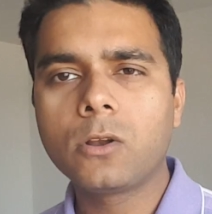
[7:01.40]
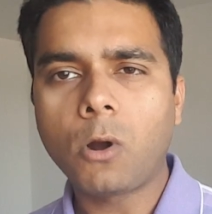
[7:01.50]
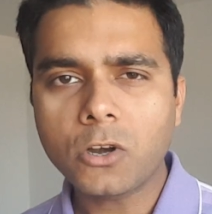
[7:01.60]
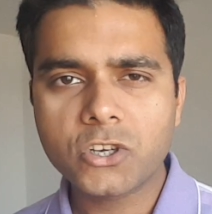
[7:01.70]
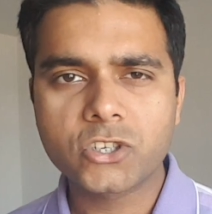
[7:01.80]
are
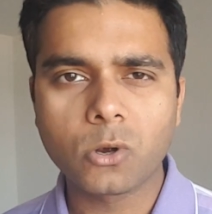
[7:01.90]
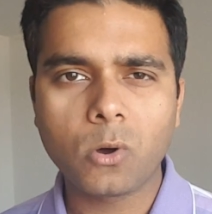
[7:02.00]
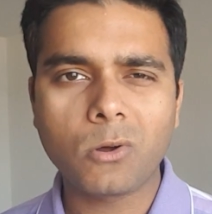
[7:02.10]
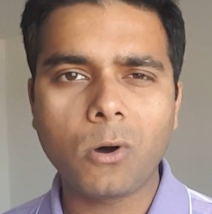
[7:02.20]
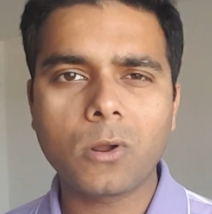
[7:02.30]
not
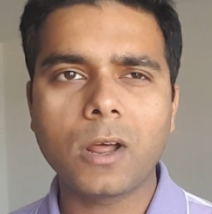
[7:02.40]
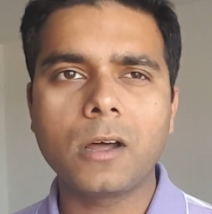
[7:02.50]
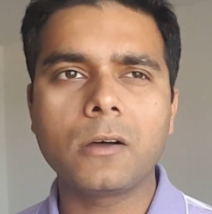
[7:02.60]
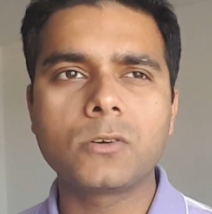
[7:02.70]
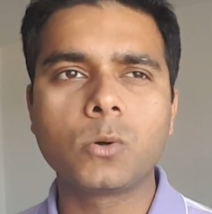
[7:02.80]
sure
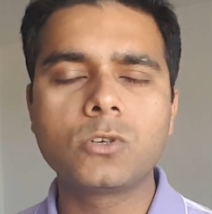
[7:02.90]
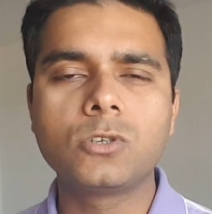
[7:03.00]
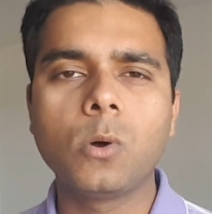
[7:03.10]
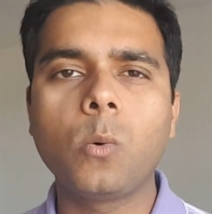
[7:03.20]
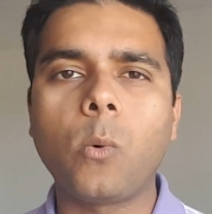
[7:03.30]
or
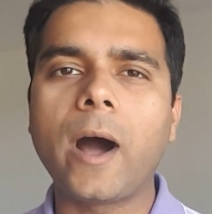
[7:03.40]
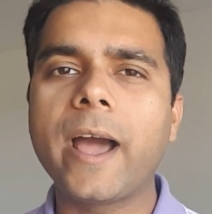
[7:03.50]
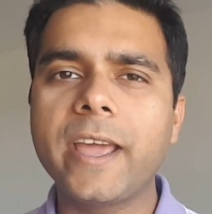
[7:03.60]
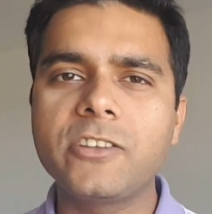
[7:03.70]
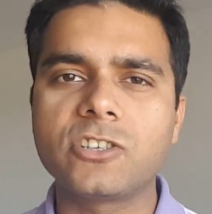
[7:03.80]
don't know
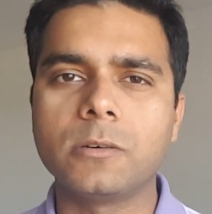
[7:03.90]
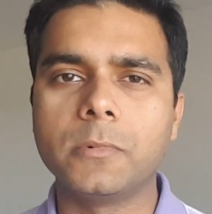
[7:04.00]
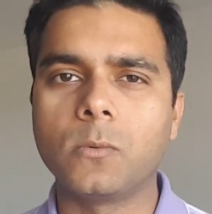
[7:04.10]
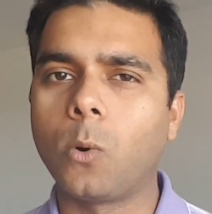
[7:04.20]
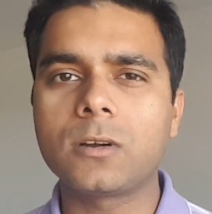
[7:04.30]
why
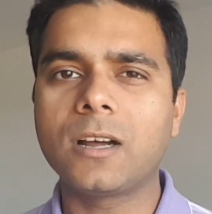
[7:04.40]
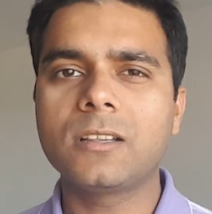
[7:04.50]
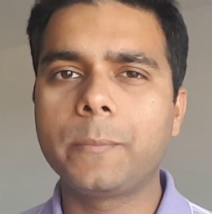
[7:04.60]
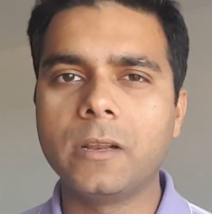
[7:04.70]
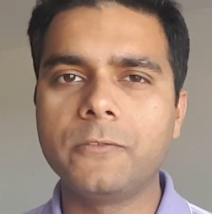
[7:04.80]
German, what are
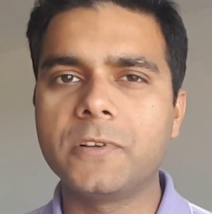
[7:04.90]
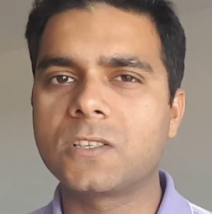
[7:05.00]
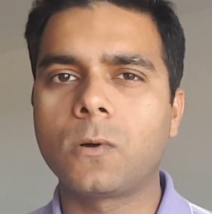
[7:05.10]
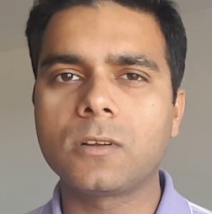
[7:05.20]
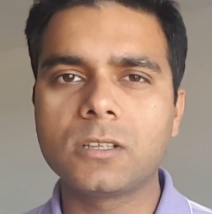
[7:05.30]
the
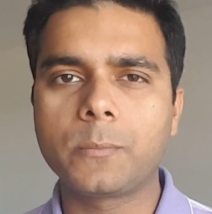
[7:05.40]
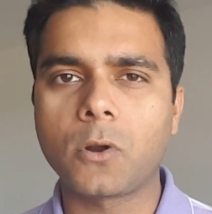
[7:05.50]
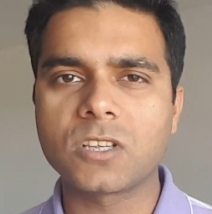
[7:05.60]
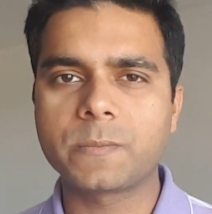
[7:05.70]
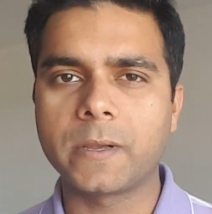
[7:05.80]
benefits, what are the
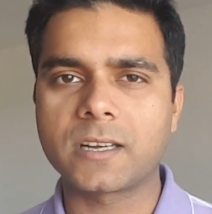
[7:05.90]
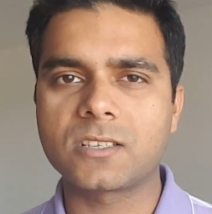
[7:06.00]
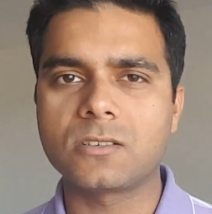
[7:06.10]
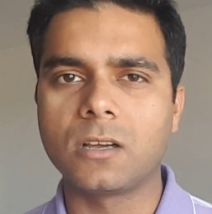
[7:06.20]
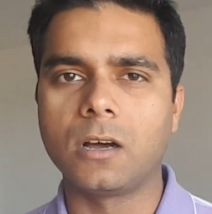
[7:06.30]

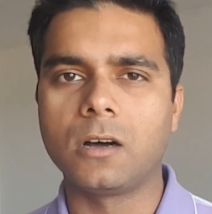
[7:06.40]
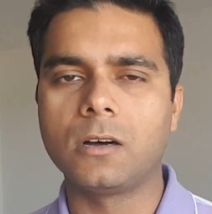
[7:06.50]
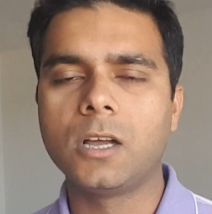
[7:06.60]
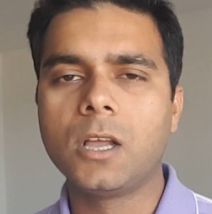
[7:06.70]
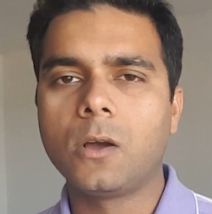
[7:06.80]
prospects,
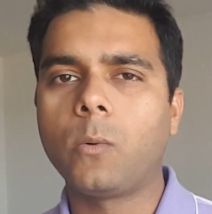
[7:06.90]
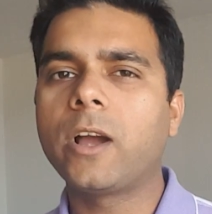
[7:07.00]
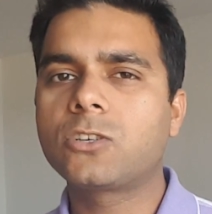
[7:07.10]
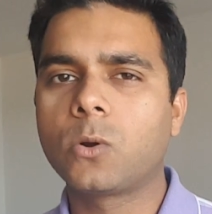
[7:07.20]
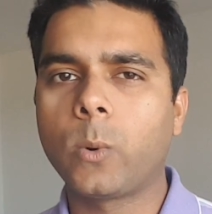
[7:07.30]

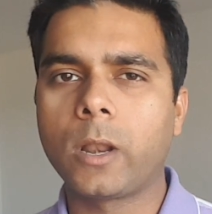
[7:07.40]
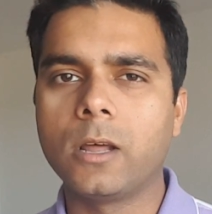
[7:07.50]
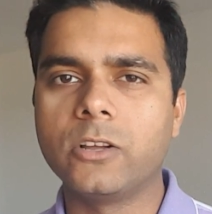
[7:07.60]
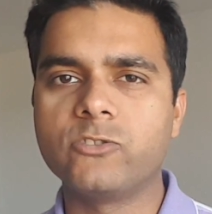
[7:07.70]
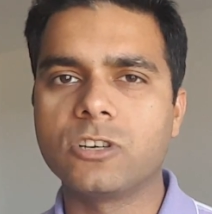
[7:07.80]
why should one
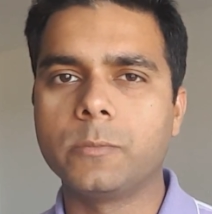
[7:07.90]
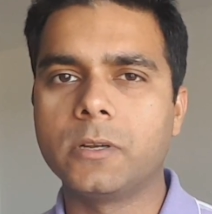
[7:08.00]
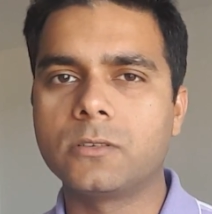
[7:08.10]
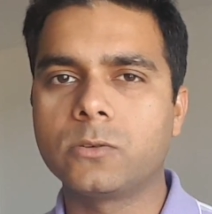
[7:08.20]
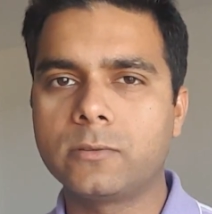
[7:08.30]
learn
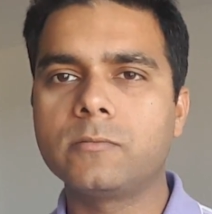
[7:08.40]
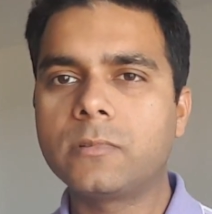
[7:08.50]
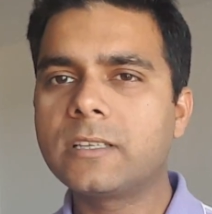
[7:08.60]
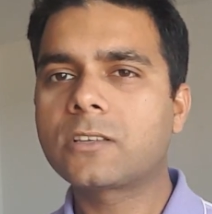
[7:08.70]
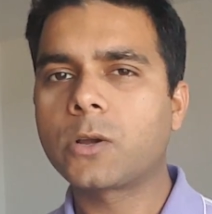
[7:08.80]
German. So
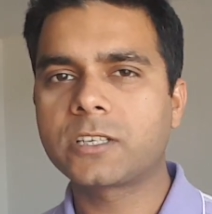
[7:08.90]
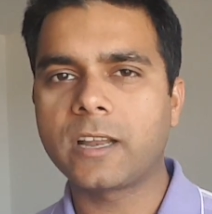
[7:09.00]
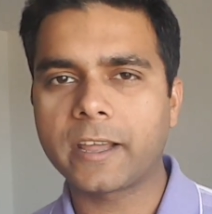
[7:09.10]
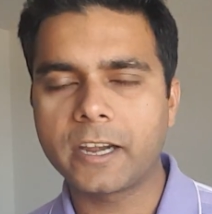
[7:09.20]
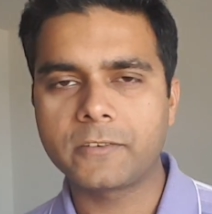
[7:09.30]
this question
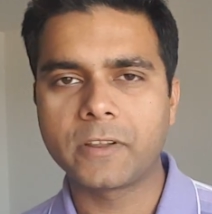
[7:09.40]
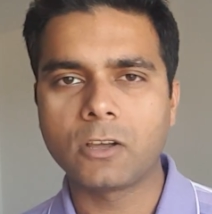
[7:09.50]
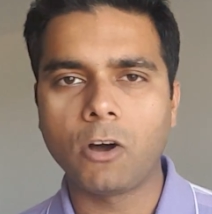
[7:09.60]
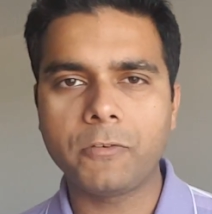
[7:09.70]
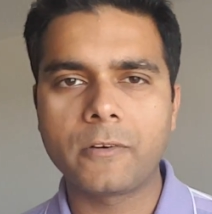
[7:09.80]
I get
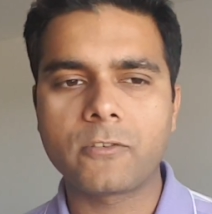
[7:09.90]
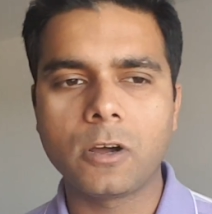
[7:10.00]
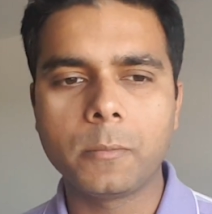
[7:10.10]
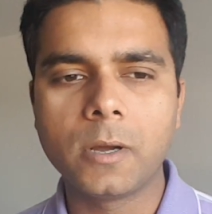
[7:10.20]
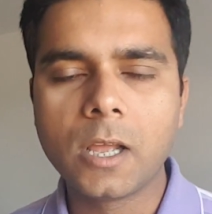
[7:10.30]
very often
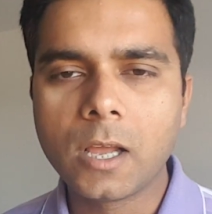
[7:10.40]
from